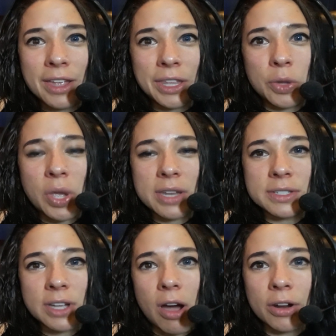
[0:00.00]
You can
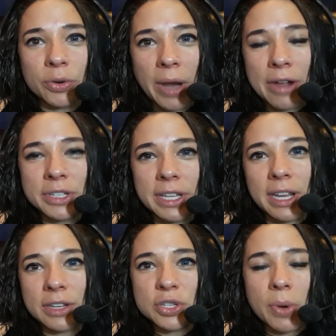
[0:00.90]
talk around it
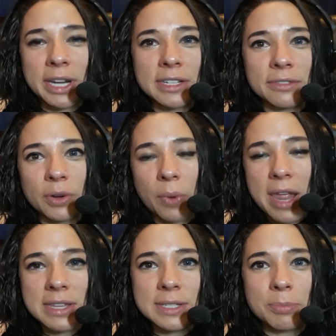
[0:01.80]
in 20 different
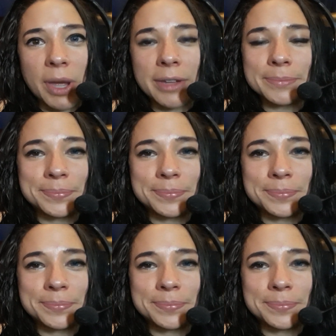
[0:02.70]
ways, but